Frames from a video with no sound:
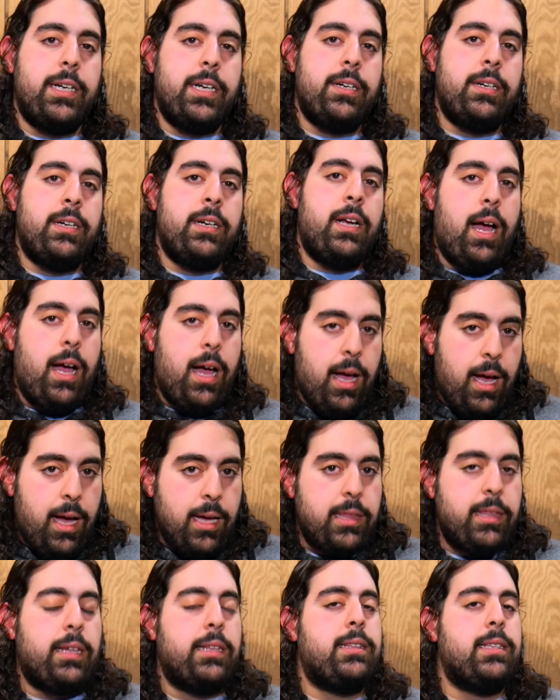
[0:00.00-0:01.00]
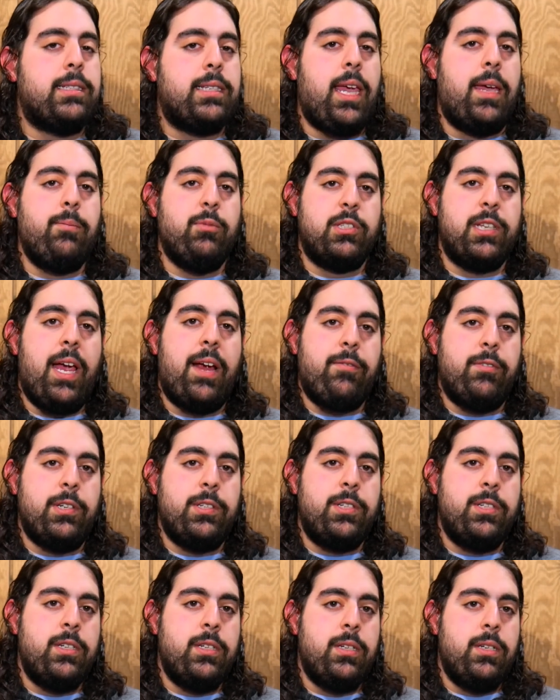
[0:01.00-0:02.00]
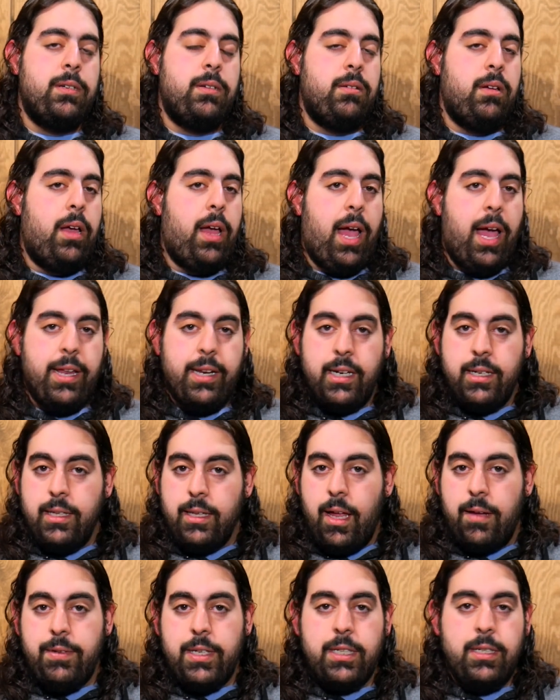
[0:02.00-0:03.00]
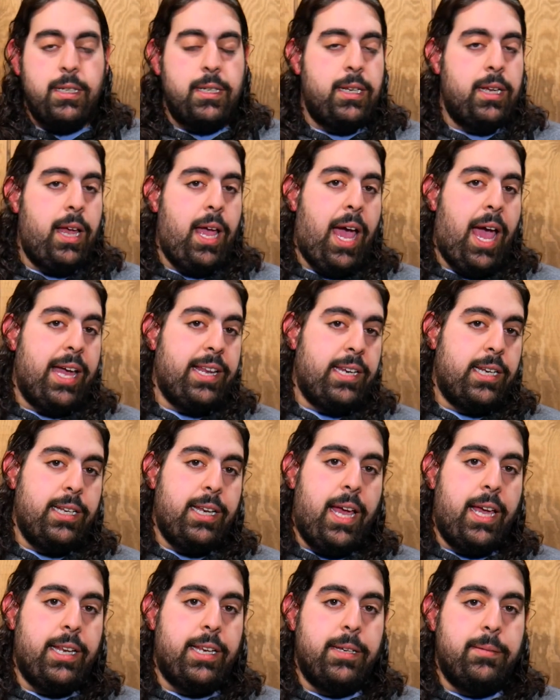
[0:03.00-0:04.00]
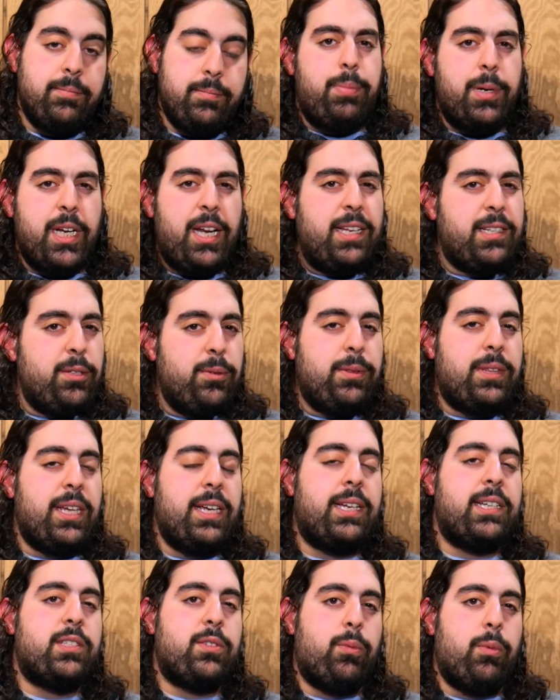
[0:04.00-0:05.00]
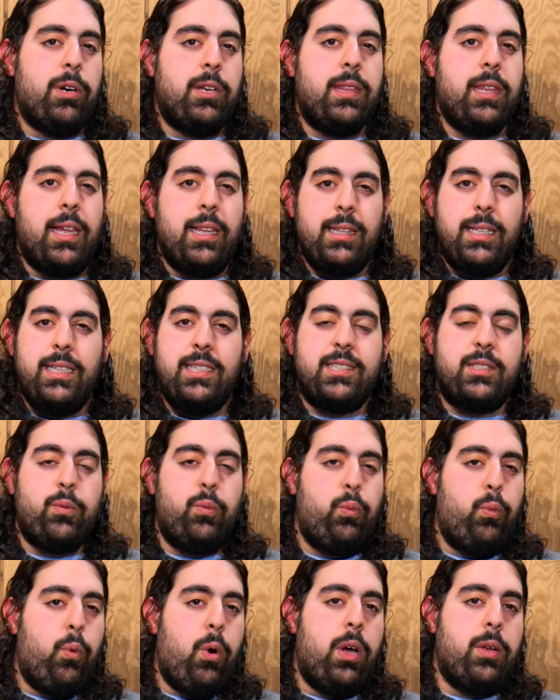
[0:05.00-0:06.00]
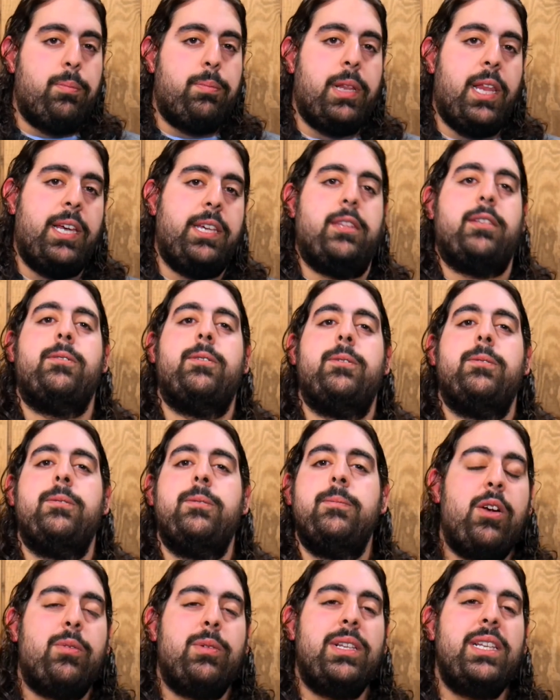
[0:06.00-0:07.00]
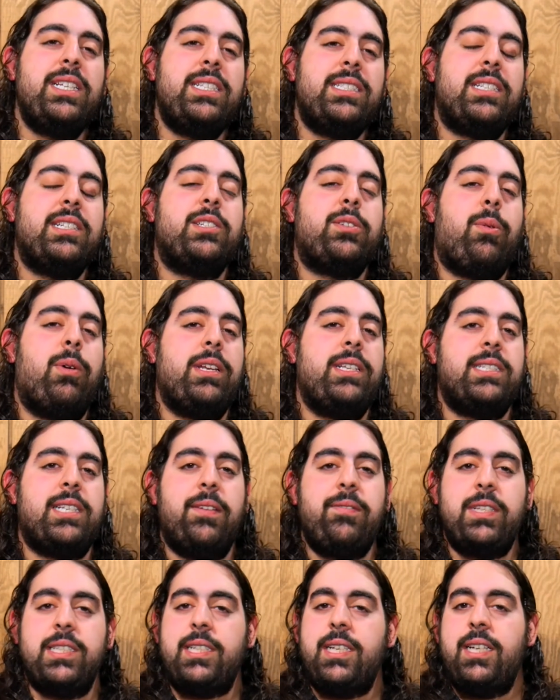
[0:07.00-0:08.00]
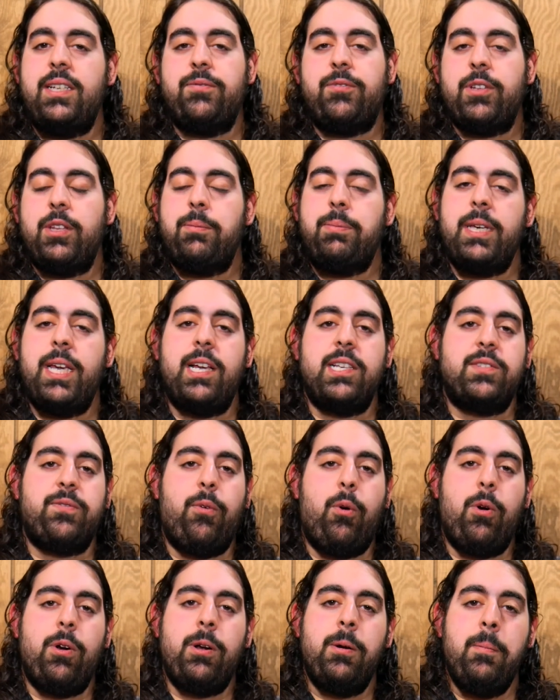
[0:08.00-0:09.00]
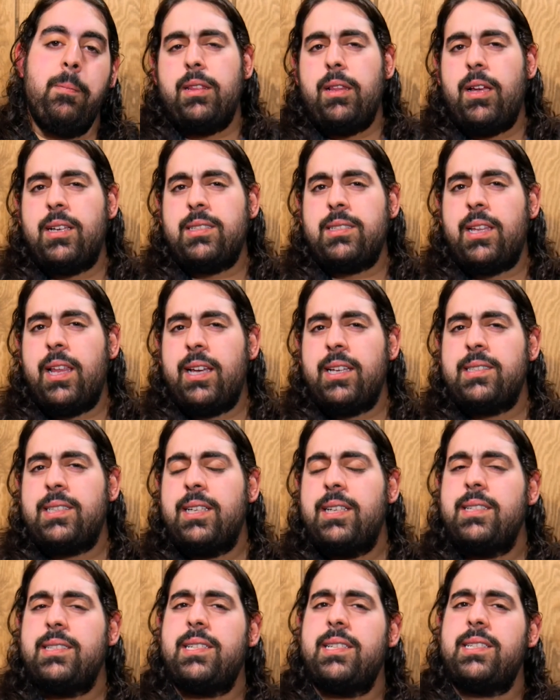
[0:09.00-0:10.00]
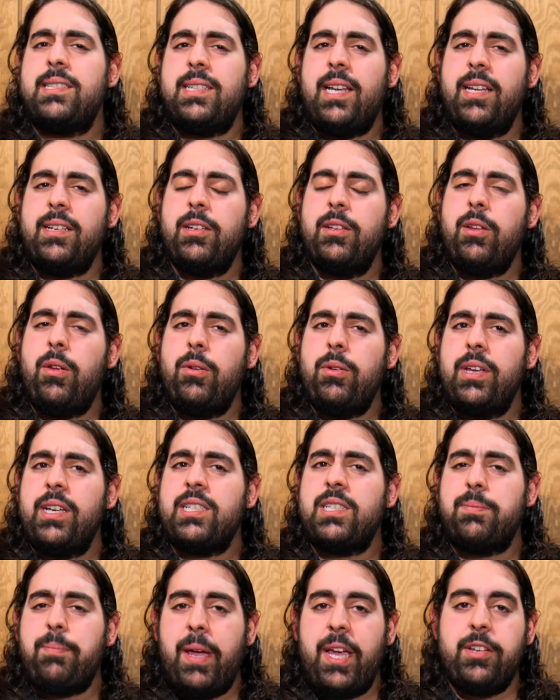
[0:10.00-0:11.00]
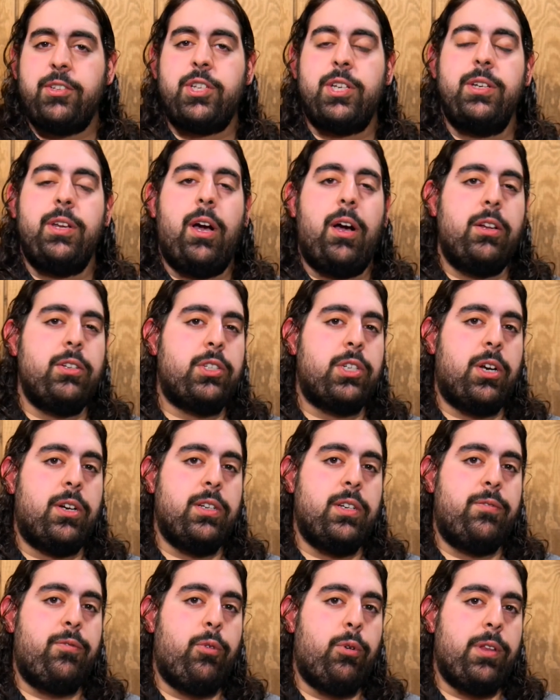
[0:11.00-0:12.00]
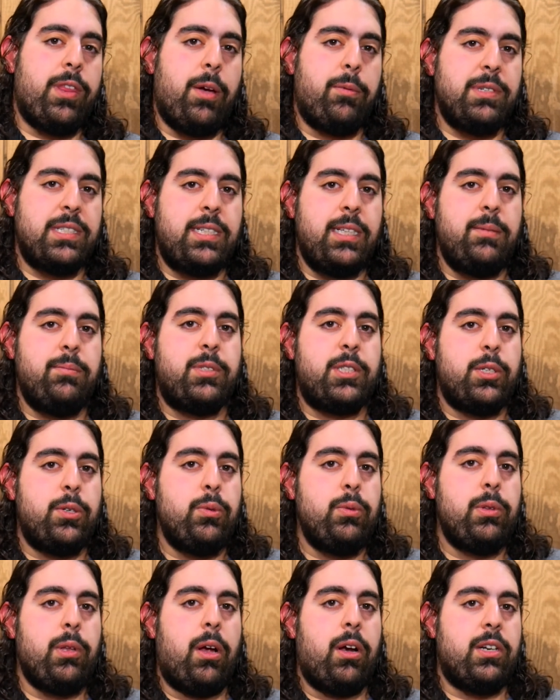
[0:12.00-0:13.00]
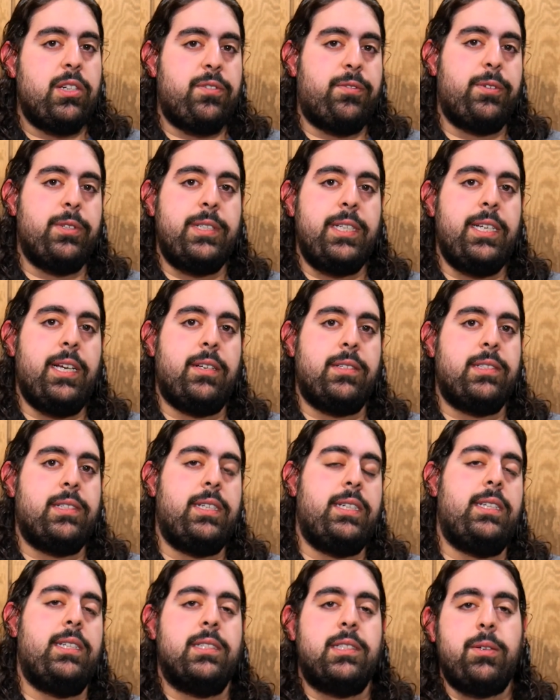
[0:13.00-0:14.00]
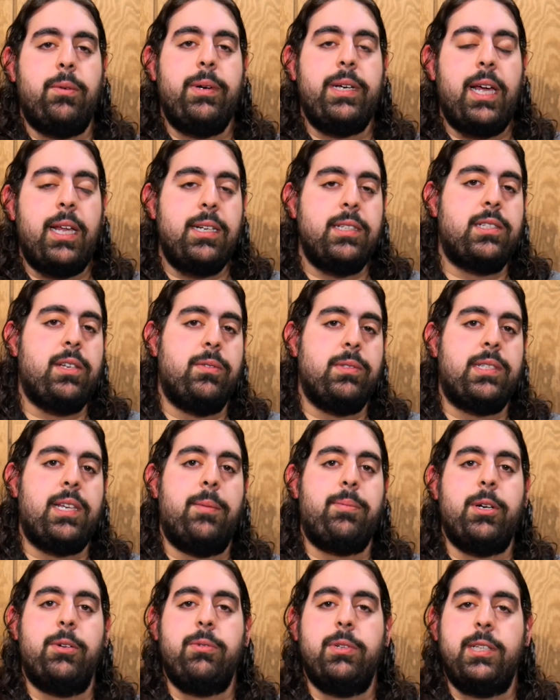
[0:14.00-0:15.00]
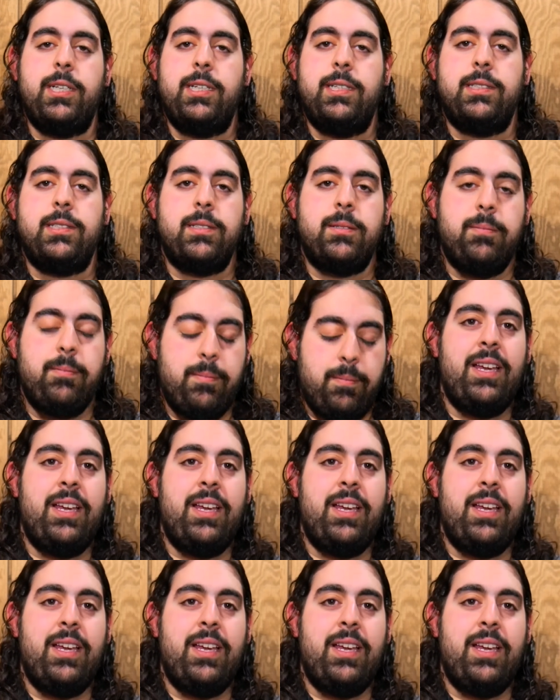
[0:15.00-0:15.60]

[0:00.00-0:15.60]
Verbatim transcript: here, I thought this game was average. I didn't love it, I didn't hate it, but I do think it's worth at least one playthrough. Released in 2017 for the PS4, Lost Legacy is a standalone expansion to Uncharted 4 that was deemed too large for DLC, so it got its own separate release.